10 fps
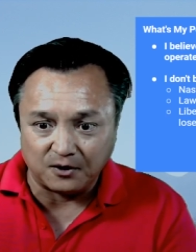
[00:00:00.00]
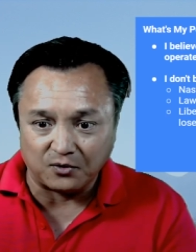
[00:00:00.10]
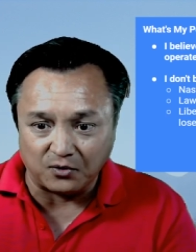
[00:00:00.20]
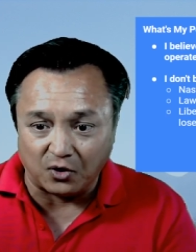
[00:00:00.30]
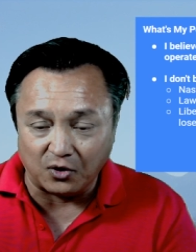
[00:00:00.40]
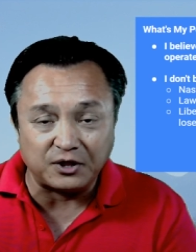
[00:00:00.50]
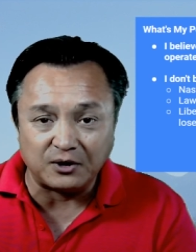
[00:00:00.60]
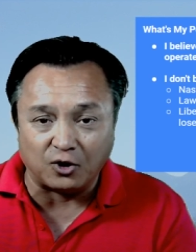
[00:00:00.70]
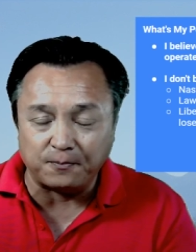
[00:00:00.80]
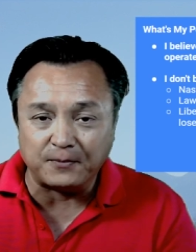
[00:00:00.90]
only thing,
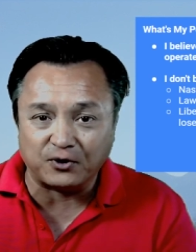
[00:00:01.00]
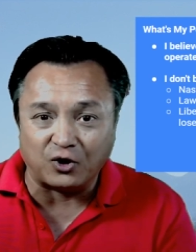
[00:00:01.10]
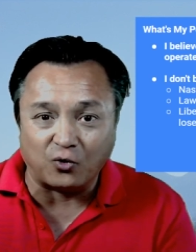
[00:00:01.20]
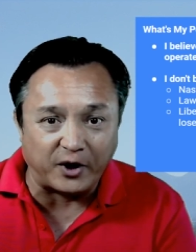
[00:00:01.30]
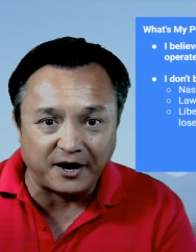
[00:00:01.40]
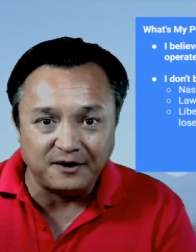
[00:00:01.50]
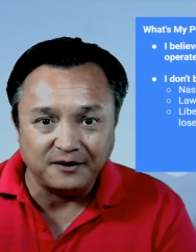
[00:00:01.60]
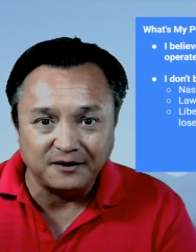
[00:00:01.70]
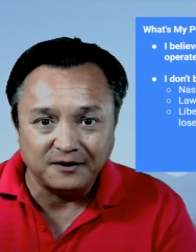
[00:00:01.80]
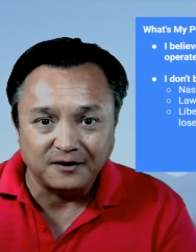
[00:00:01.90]
only people going to win
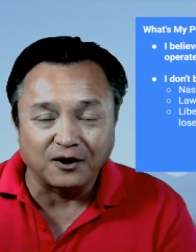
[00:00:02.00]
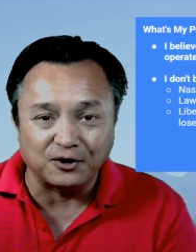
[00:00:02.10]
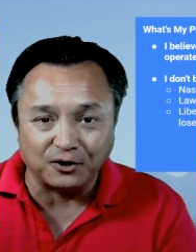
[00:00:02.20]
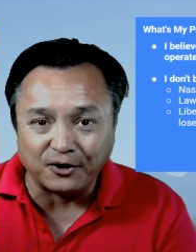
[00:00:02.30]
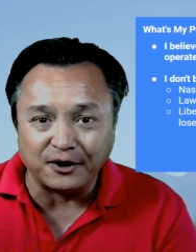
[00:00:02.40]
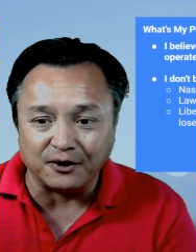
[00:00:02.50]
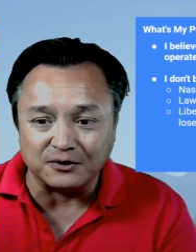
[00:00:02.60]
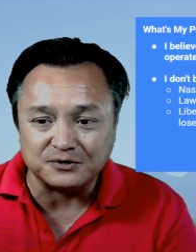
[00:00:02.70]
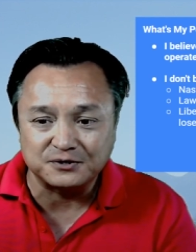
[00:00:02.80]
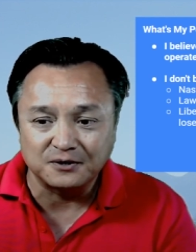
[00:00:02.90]
are the
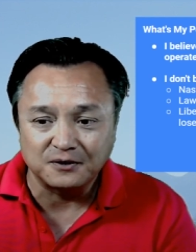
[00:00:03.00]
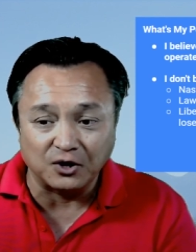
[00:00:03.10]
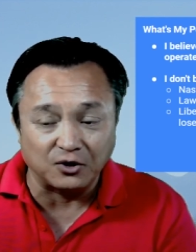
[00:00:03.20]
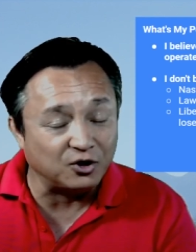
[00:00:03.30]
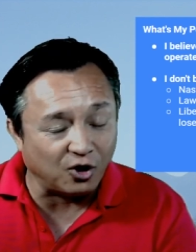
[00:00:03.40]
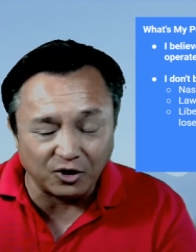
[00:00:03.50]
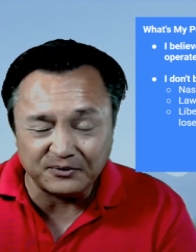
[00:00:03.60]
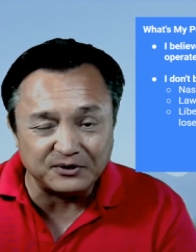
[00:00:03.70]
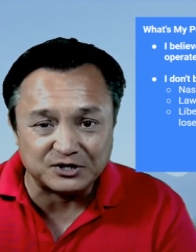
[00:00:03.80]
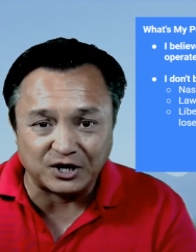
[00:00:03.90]
lawyers. They're the only
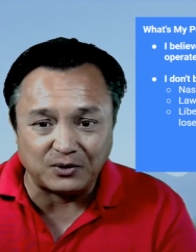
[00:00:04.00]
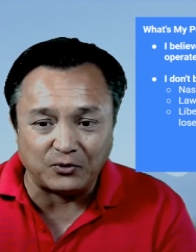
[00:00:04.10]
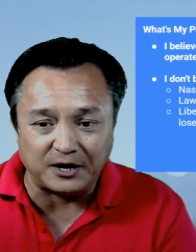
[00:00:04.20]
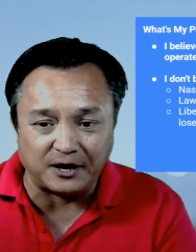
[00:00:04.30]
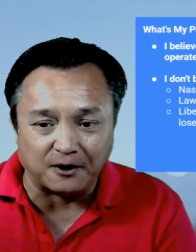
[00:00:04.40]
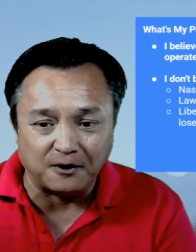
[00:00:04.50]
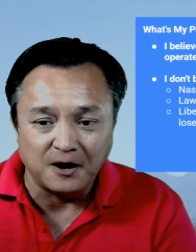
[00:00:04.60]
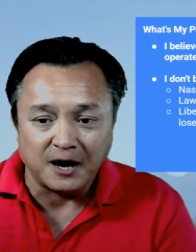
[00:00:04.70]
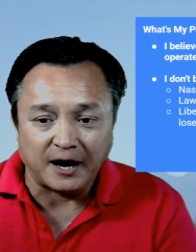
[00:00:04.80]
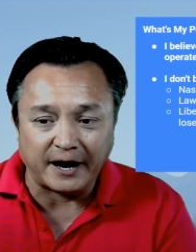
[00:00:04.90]
ones going to win here,
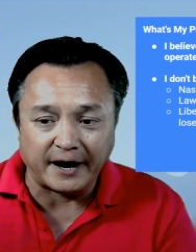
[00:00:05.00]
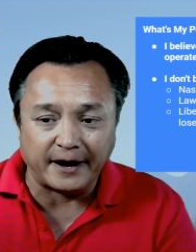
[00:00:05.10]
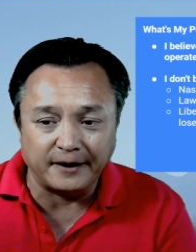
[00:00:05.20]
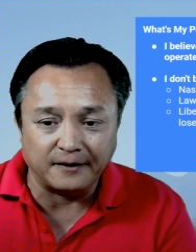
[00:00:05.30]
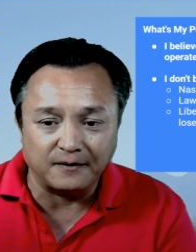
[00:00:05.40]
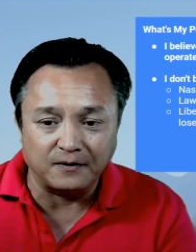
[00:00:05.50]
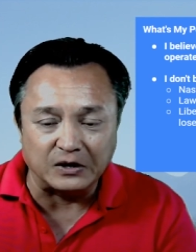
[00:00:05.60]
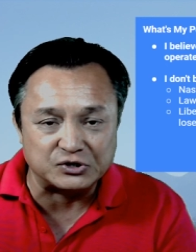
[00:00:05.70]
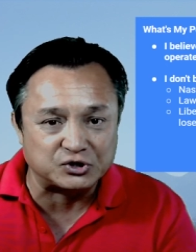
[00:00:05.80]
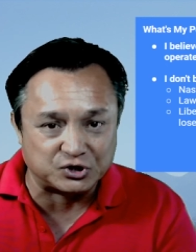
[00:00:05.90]
and
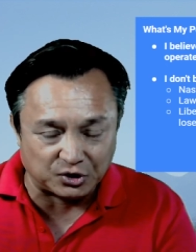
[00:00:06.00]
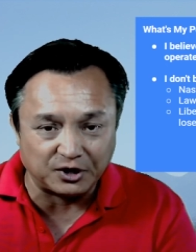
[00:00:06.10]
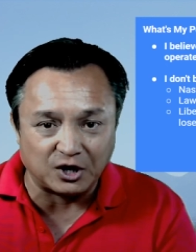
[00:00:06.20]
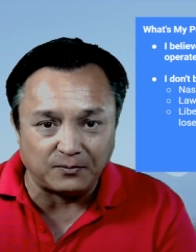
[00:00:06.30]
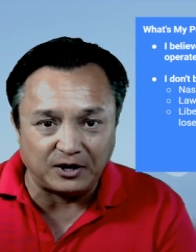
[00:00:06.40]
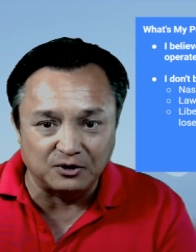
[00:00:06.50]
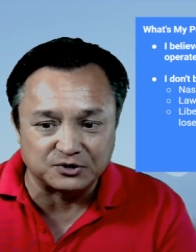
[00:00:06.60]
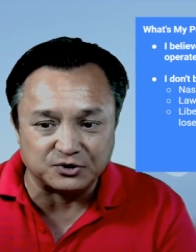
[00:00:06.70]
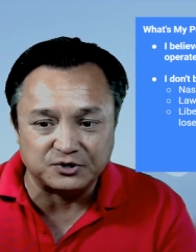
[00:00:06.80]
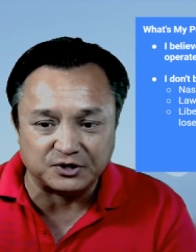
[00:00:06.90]
there's certainly going to be
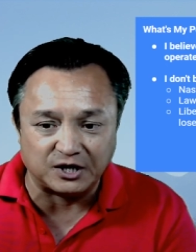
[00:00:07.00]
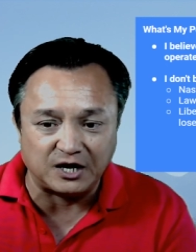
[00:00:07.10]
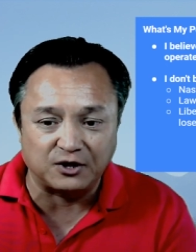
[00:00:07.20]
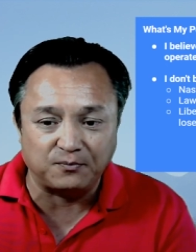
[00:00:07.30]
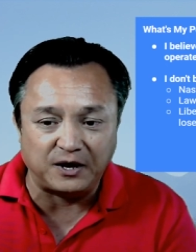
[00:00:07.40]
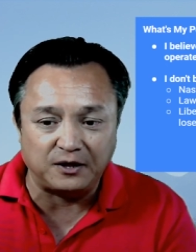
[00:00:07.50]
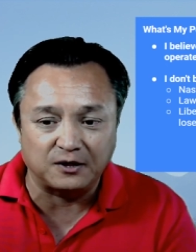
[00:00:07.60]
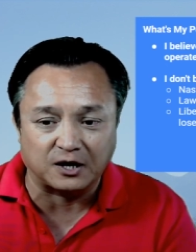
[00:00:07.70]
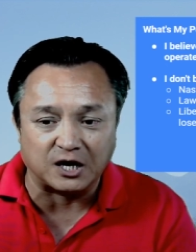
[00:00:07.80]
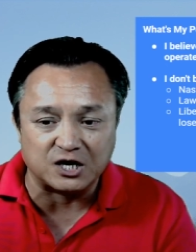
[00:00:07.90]
losers. It could either be
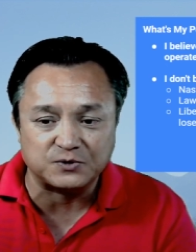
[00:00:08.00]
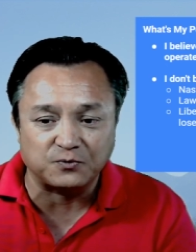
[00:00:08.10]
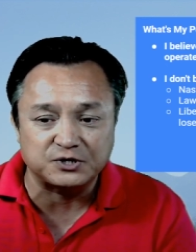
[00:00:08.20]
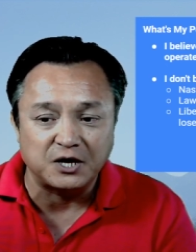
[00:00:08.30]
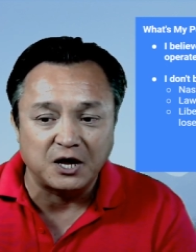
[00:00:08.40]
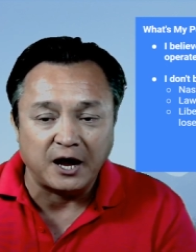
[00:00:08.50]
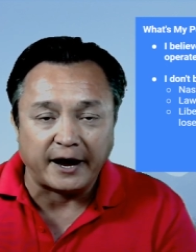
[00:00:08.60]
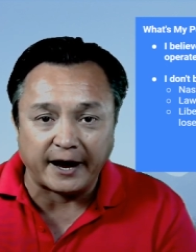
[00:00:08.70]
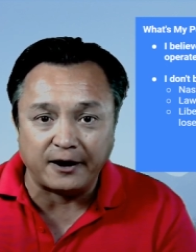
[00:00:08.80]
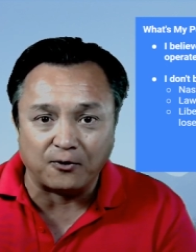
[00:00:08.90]
the customers
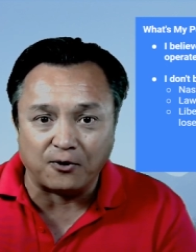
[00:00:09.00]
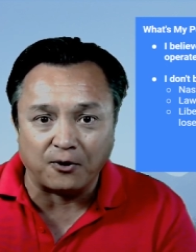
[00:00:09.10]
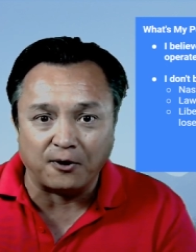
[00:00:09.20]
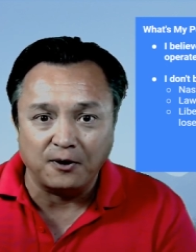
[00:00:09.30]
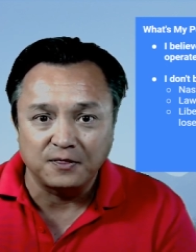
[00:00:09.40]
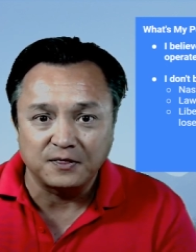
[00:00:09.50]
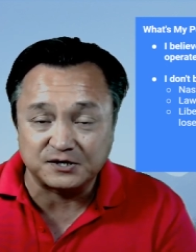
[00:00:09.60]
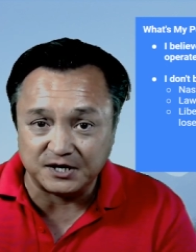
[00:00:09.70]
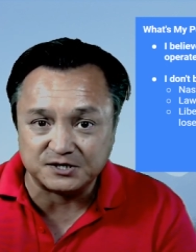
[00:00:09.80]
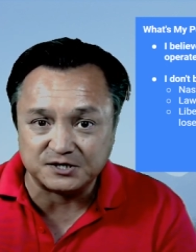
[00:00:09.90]
and or the
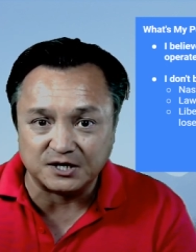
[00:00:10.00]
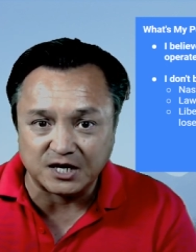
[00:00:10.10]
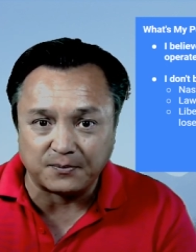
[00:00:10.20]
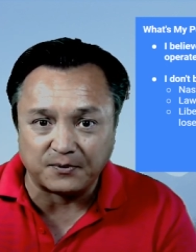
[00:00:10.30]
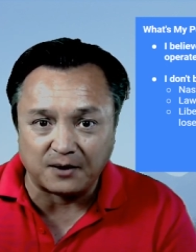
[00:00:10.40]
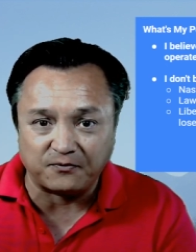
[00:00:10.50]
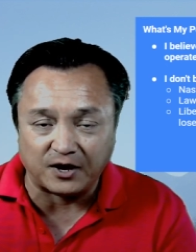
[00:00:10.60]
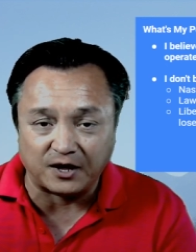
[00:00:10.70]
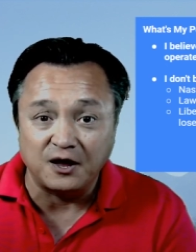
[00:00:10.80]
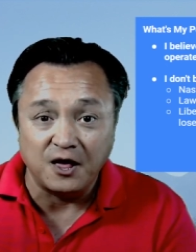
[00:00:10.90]
citizens on top of Apple
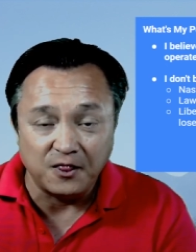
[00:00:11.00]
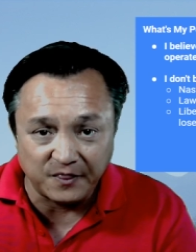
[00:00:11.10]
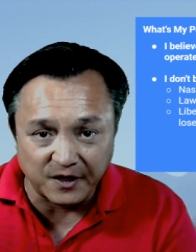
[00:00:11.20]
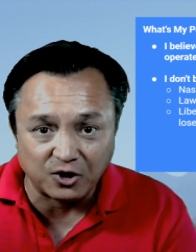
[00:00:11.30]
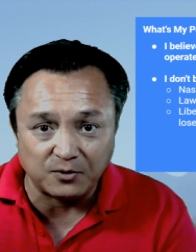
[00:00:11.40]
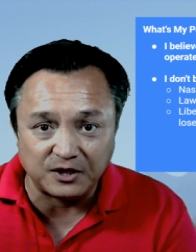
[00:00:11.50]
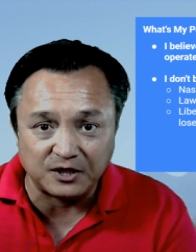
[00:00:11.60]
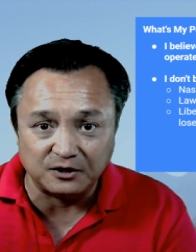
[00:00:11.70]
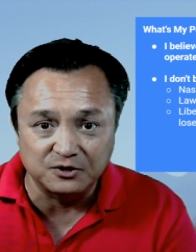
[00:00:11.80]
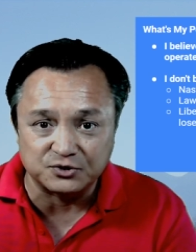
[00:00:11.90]
Valley. They're going to be
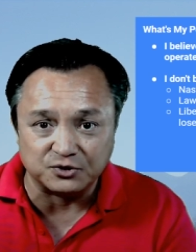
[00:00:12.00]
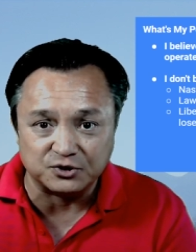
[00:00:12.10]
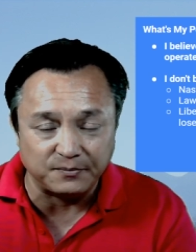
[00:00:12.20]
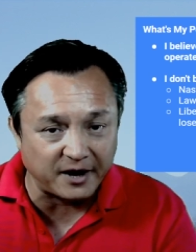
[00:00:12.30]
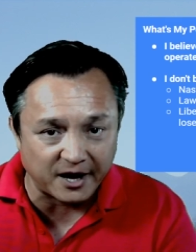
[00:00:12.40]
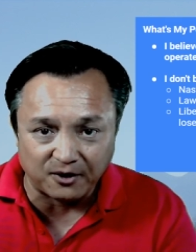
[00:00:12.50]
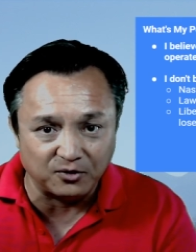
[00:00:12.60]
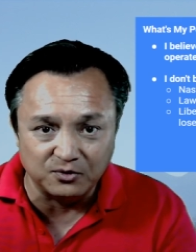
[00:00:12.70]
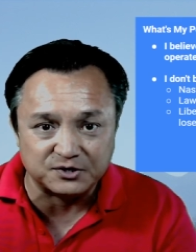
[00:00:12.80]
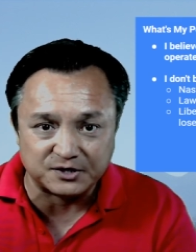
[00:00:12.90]
the losers, no matter
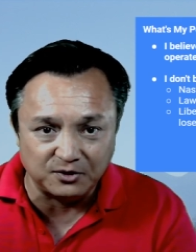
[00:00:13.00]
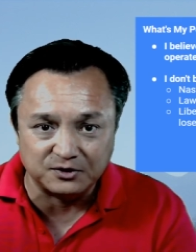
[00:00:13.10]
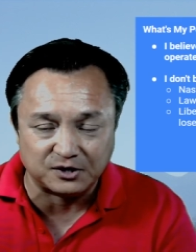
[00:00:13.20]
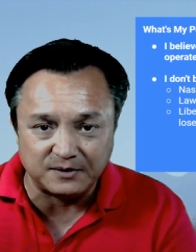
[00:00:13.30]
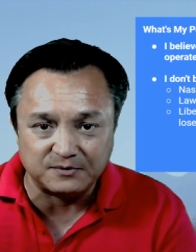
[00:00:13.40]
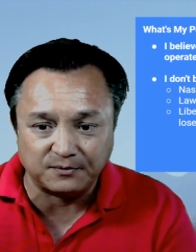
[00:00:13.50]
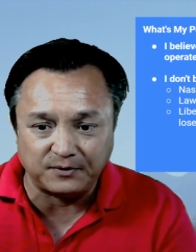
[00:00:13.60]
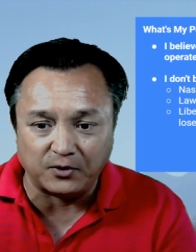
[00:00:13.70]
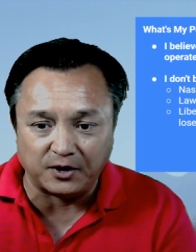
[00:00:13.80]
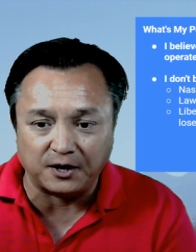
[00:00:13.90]
who's who claims to
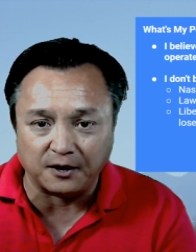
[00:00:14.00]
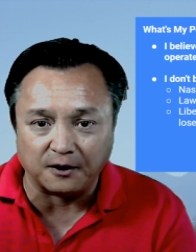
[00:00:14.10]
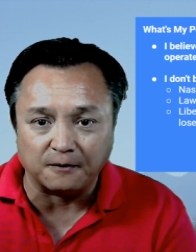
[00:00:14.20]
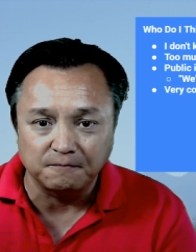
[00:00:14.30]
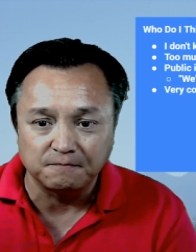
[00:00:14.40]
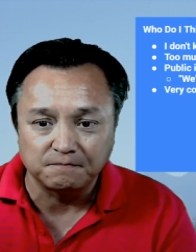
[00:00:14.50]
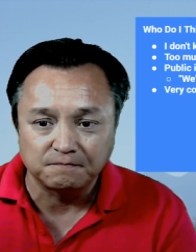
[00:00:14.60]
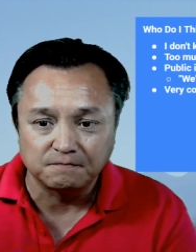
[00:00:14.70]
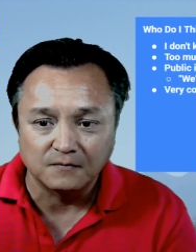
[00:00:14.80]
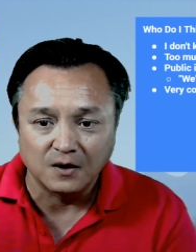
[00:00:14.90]
be winning here.
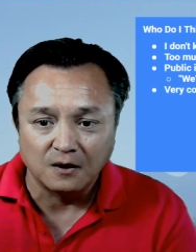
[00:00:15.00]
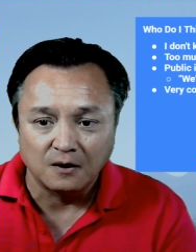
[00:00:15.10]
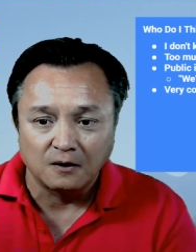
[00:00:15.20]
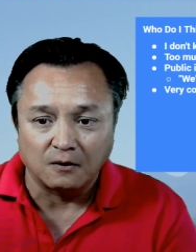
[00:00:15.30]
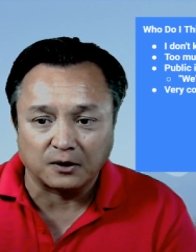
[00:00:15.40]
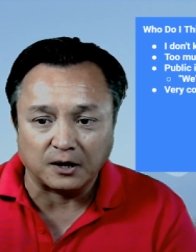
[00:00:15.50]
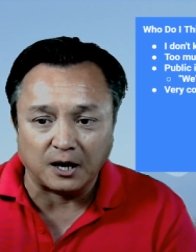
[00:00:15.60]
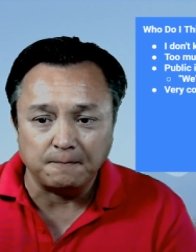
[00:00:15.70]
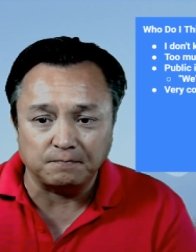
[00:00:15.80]
Okay.